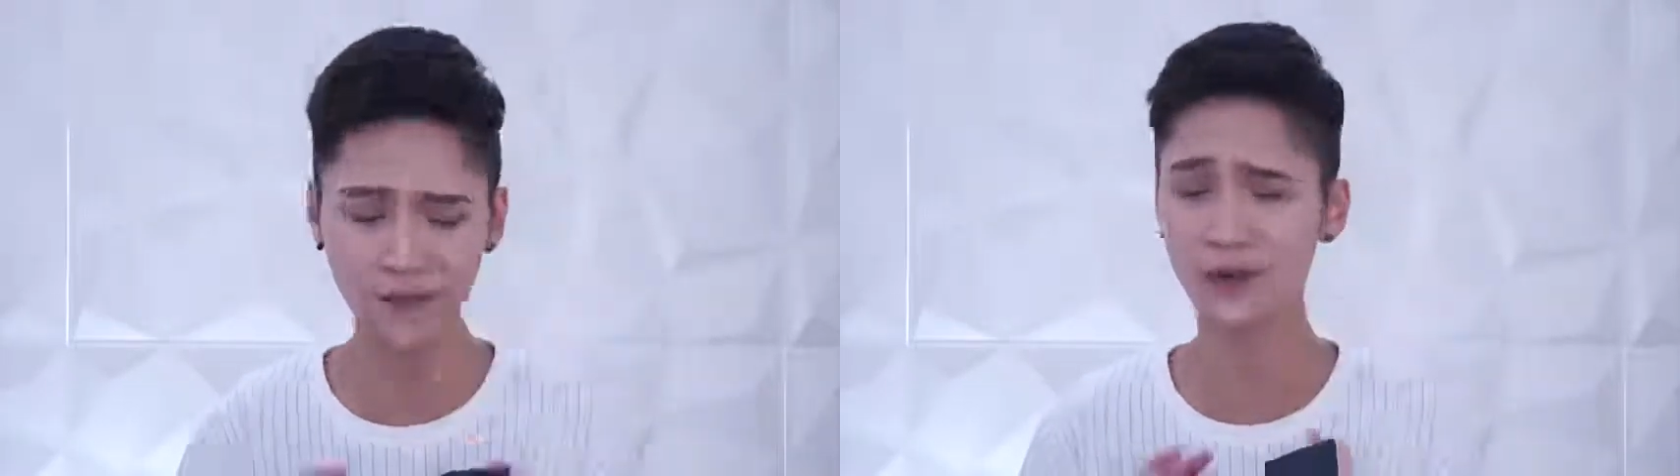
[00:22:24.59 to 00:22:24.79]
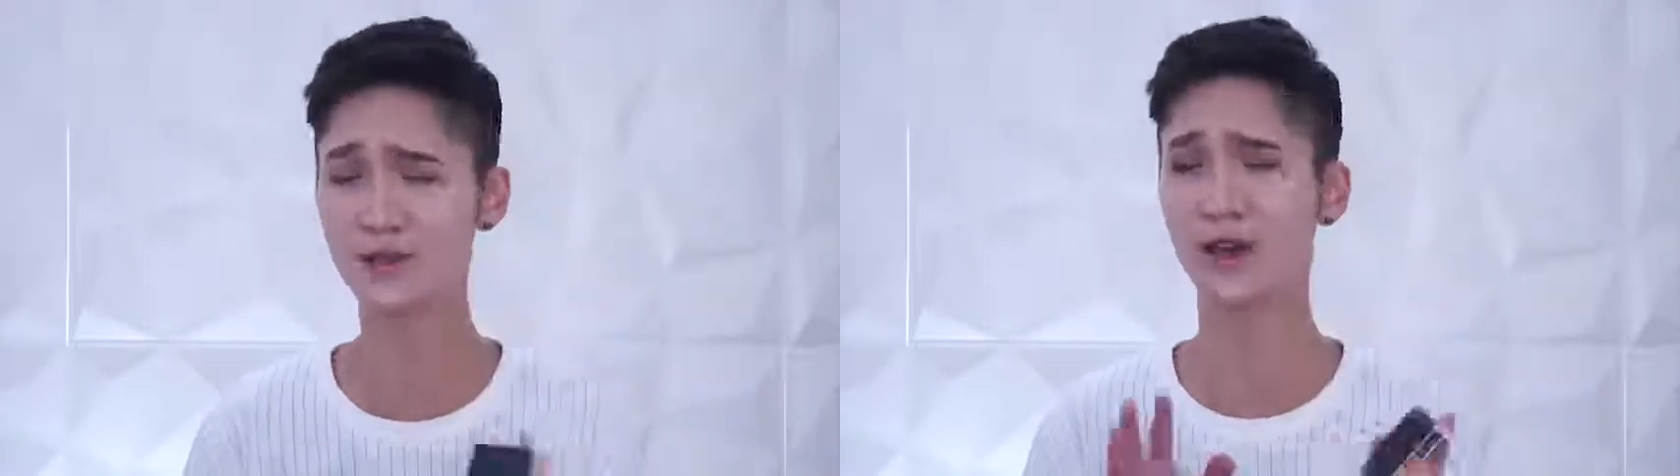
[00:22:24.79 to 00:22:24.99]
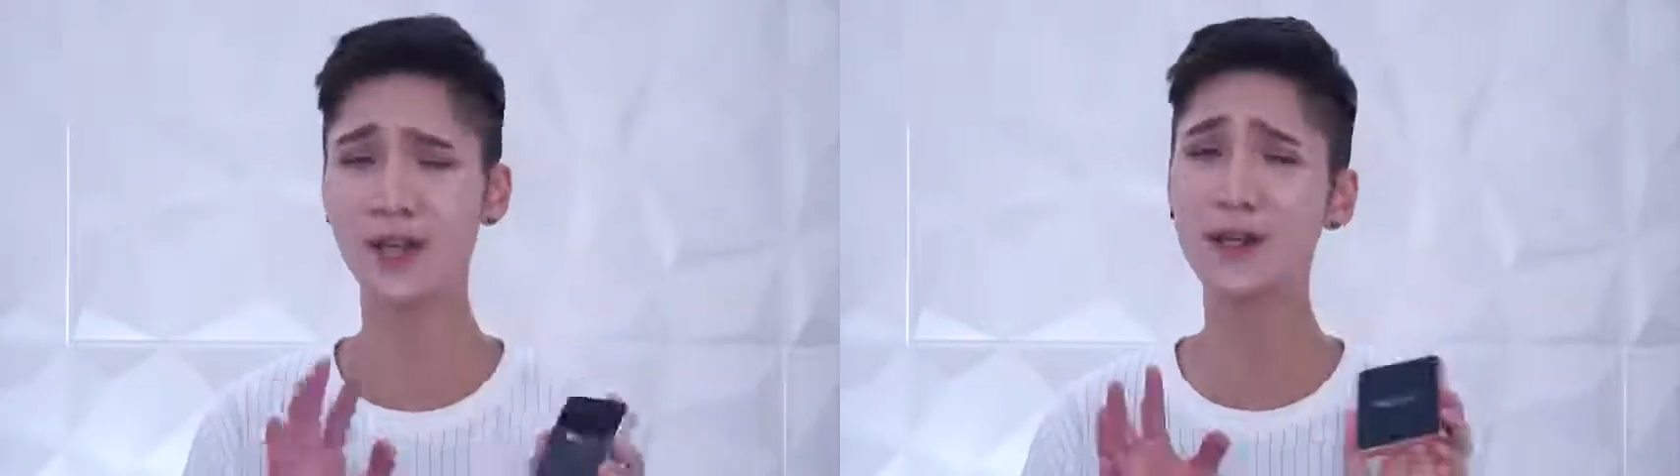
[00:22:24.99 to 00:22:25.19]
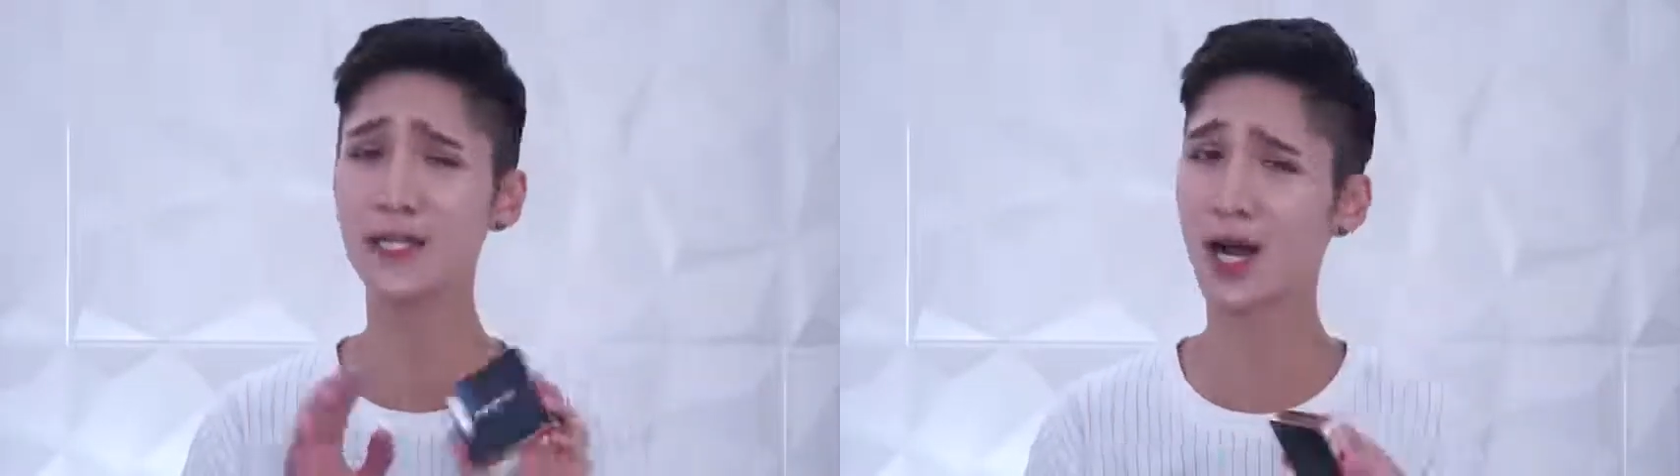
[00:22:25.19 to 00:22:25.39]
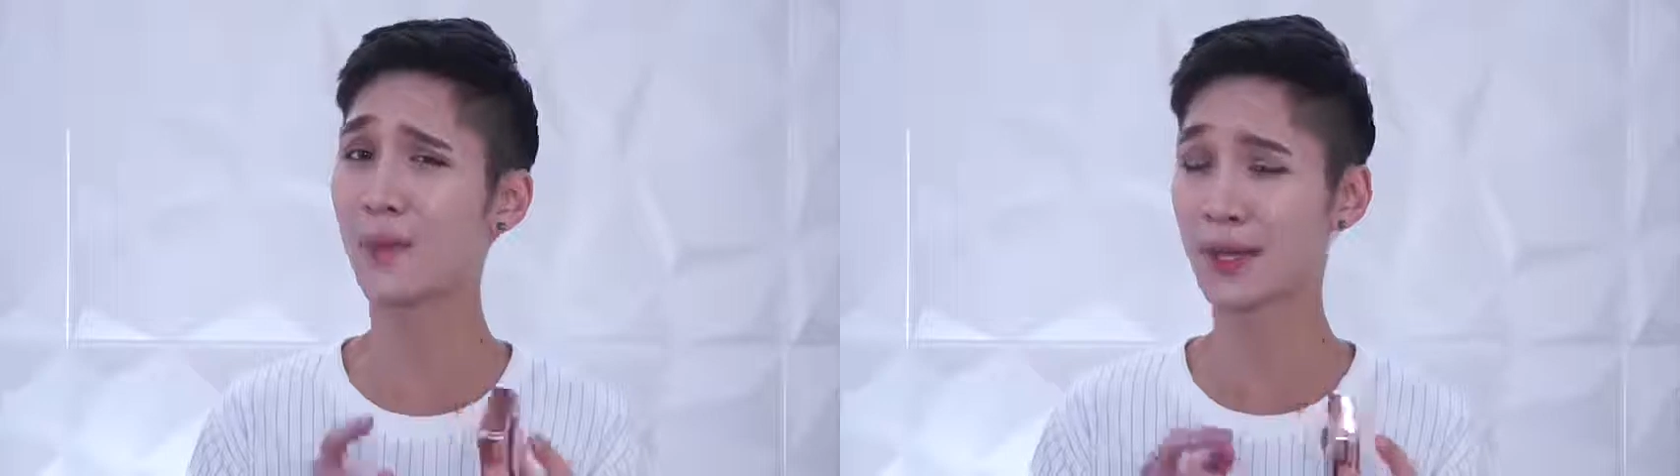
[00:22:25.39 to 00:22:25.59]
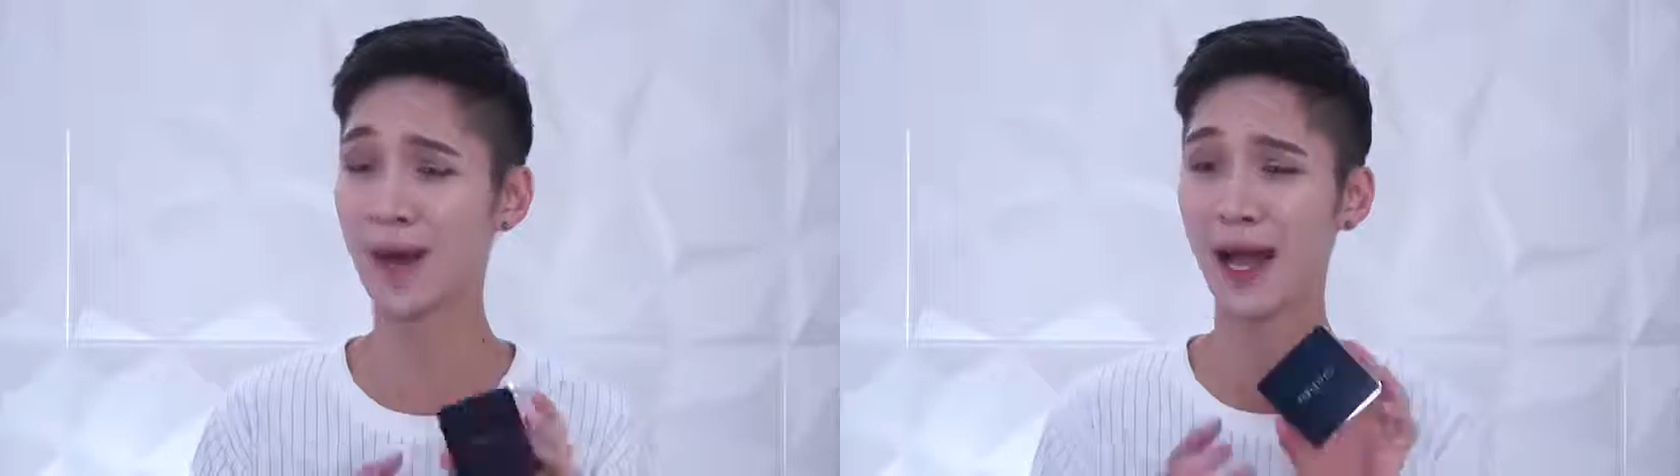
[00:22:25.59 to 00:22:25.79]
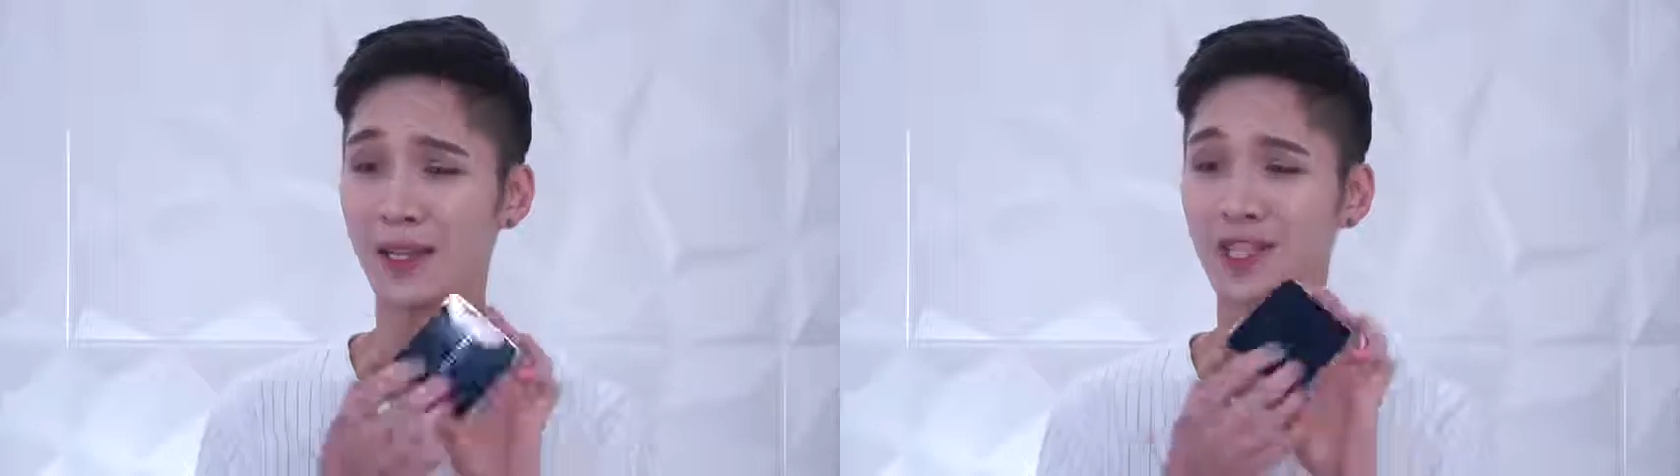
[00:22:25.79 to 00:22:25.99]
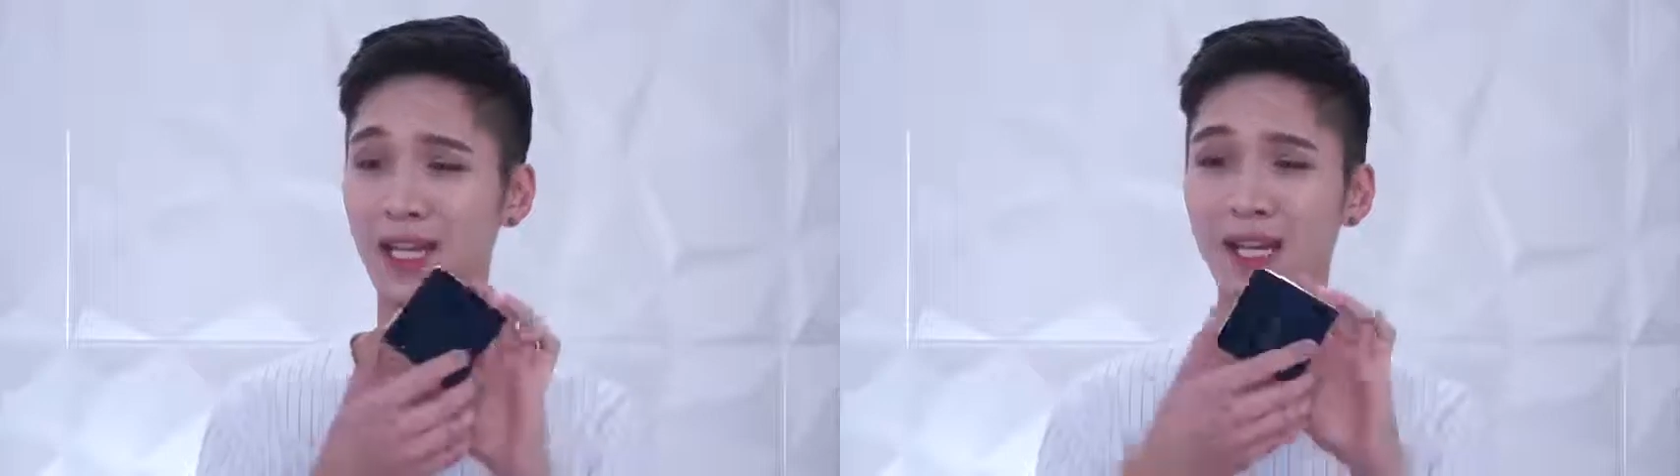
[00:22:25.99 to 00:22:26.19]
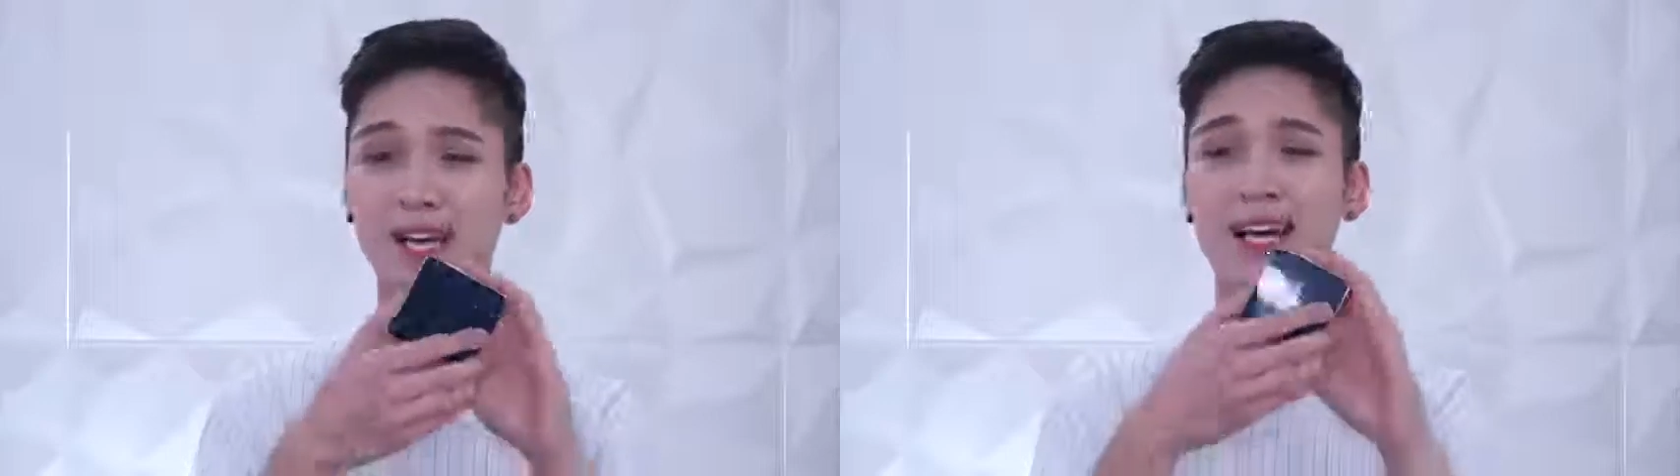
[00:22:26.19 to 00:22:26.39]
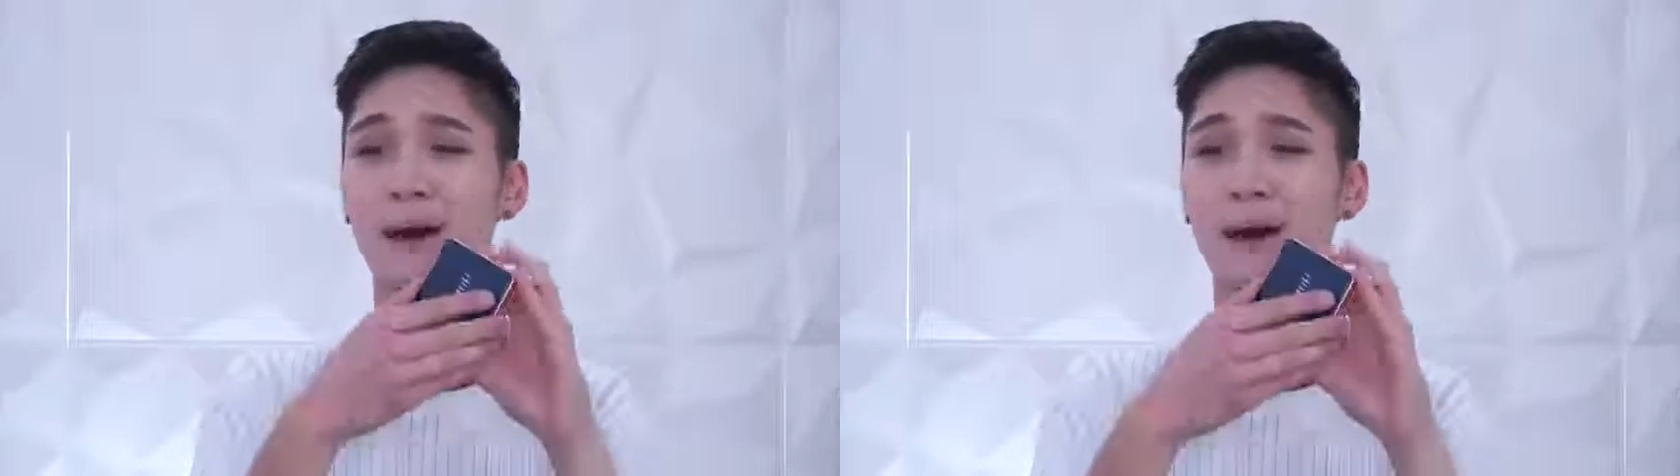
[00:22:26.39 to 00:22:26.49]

First of all, can we talk about the packaging?